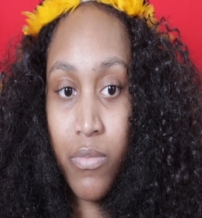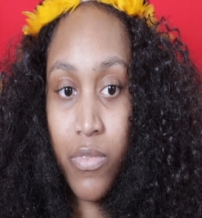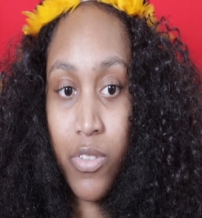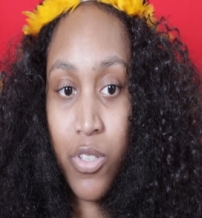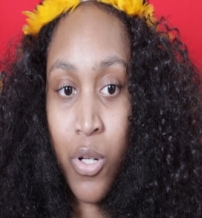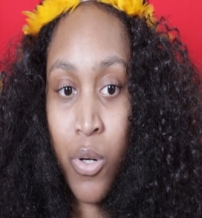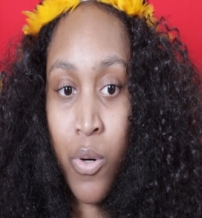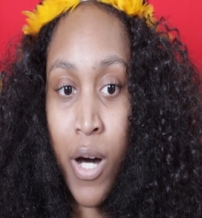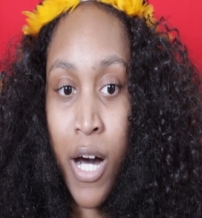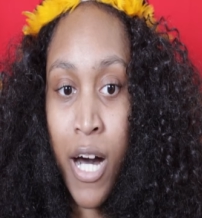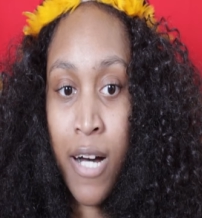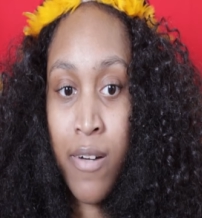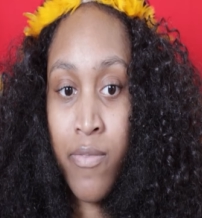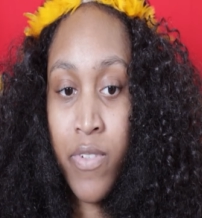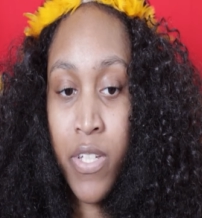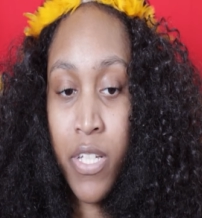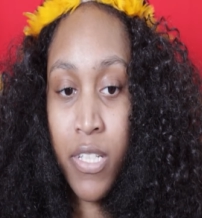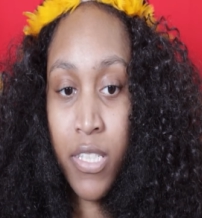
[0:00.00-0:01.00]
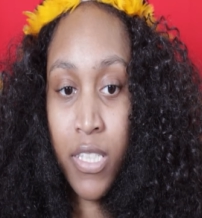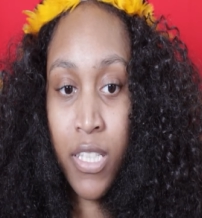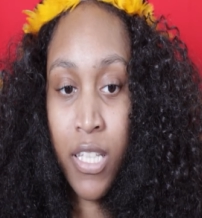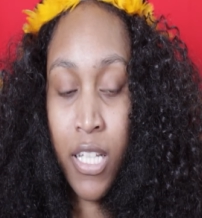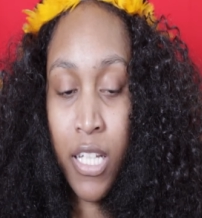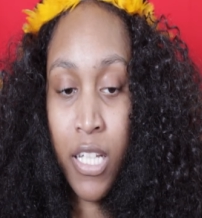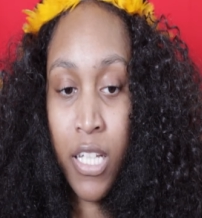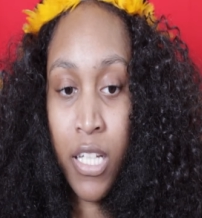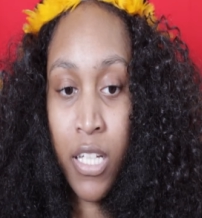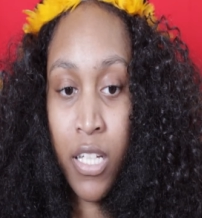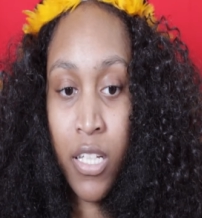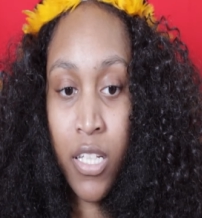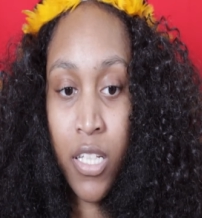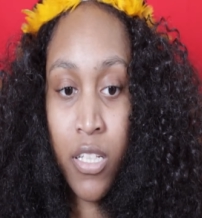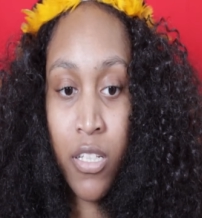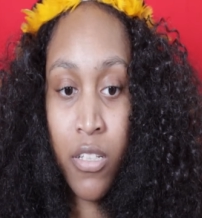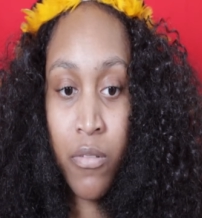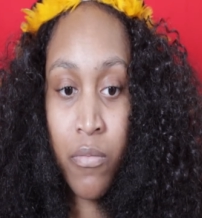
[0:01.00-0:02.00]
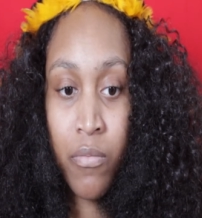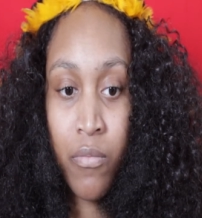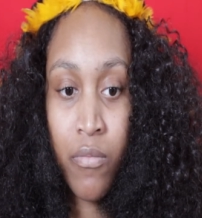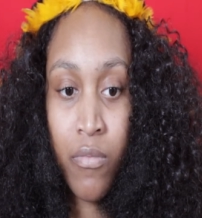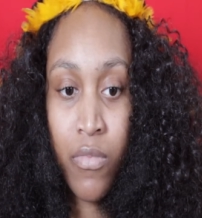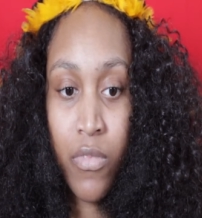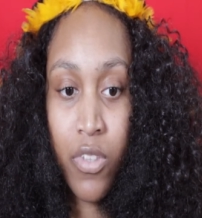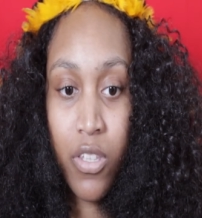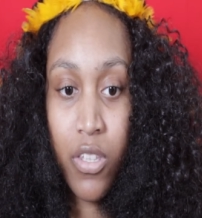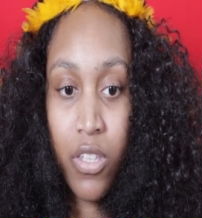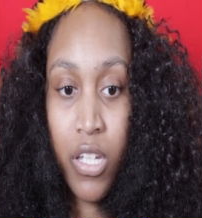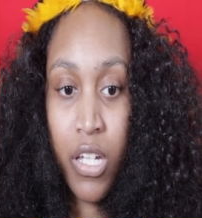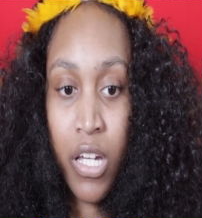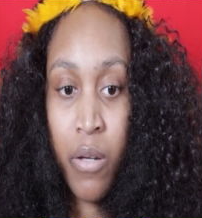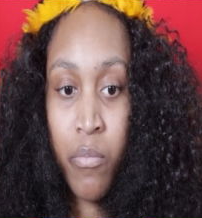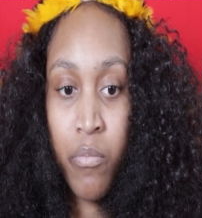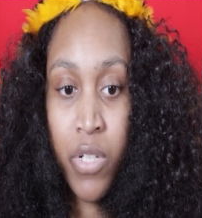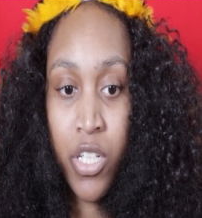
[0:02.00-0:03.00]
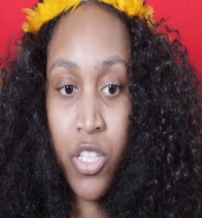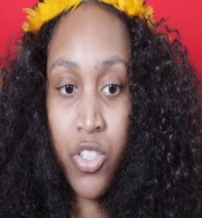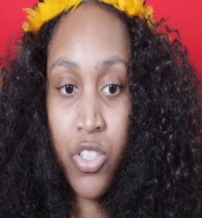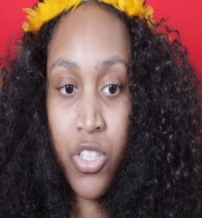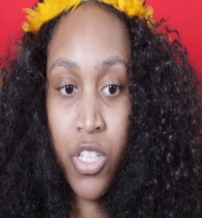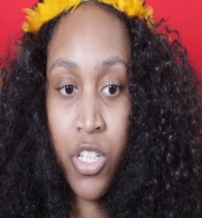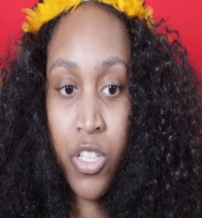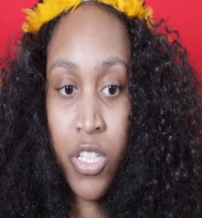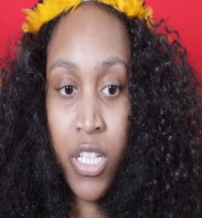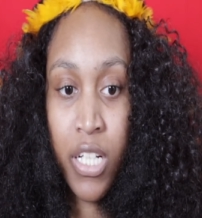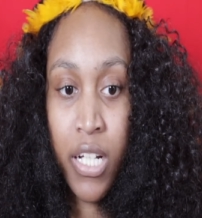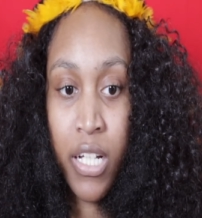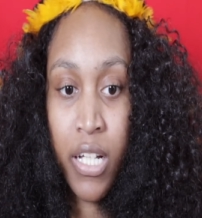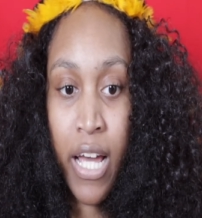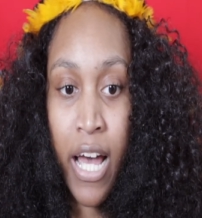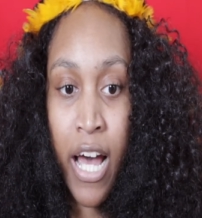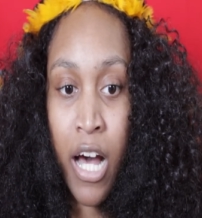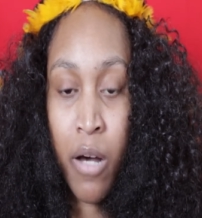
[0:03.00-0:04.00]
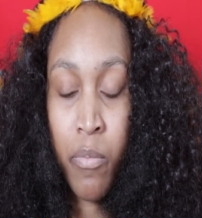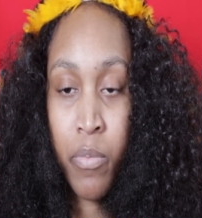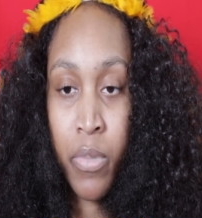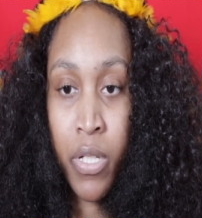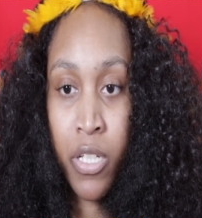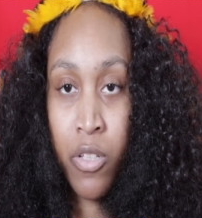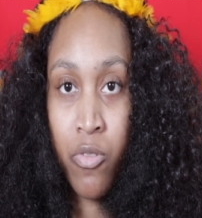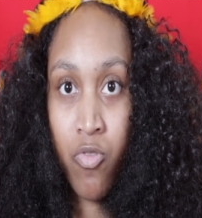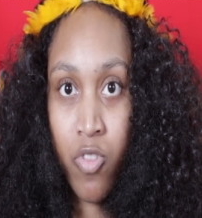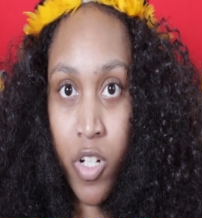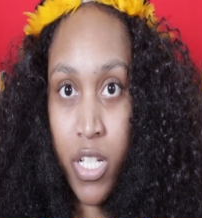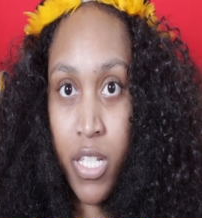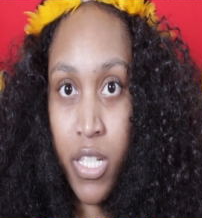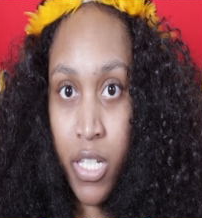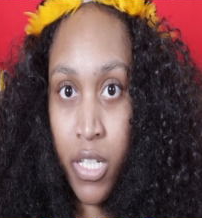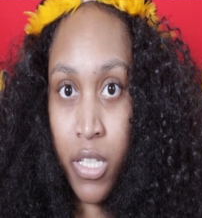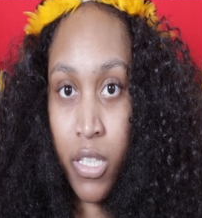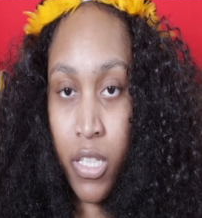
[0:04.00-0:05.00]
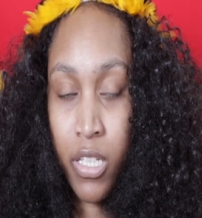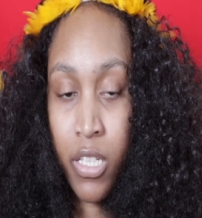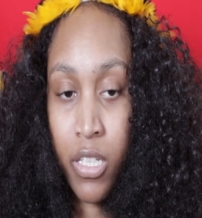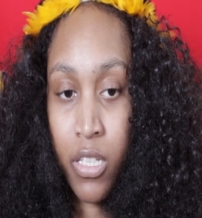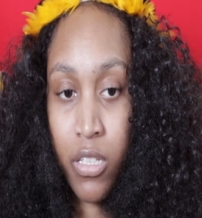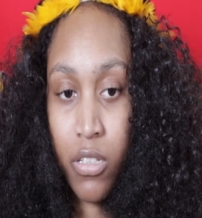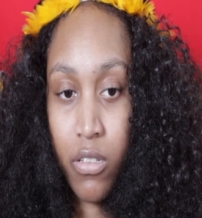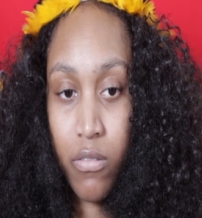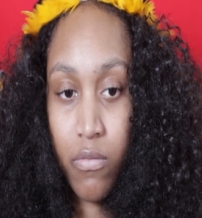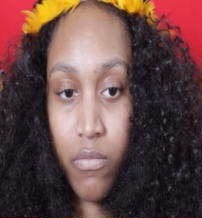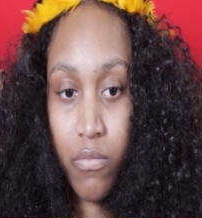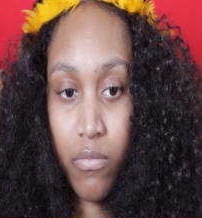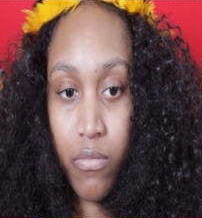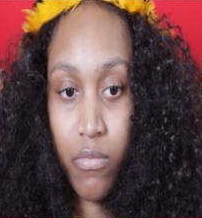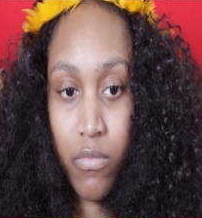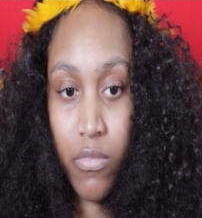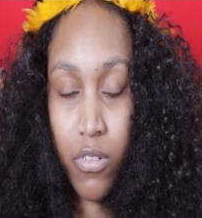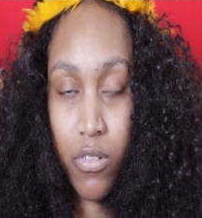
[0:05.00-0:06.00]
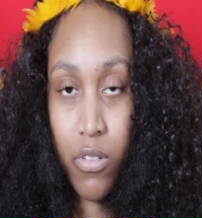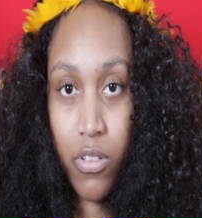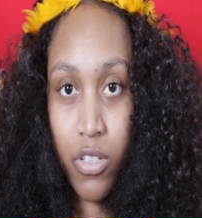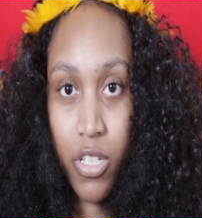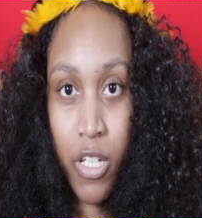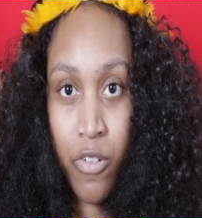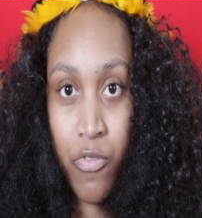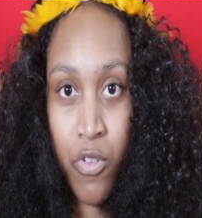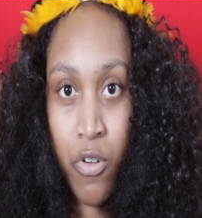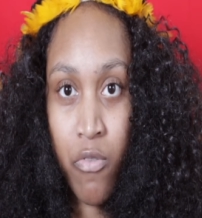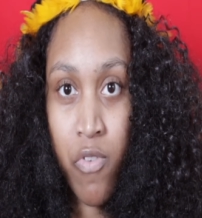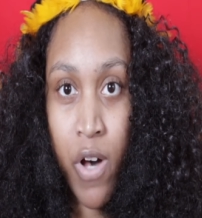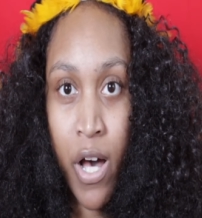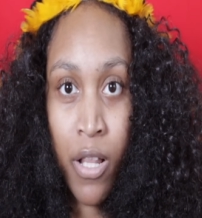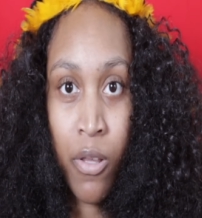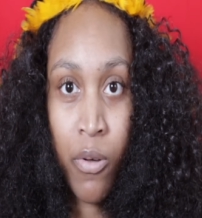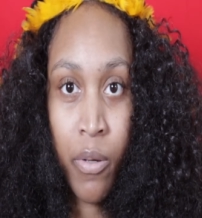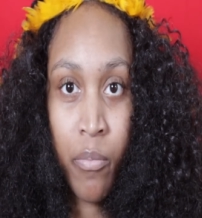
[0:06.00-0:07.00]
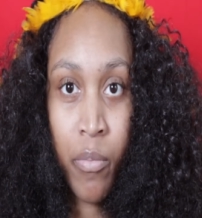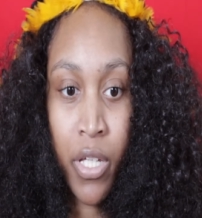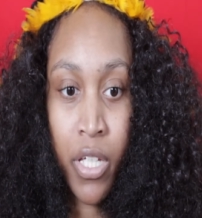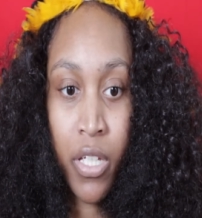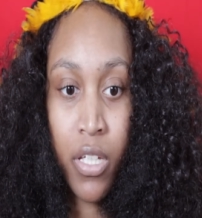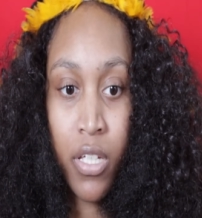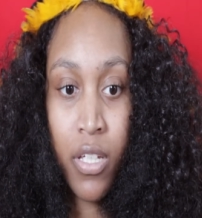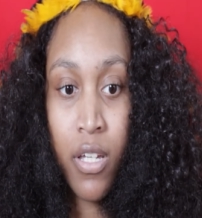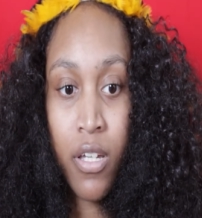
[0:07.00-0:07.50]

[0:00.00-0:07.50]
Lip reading: So obviously the admixture didn't happen recently, if you're following me.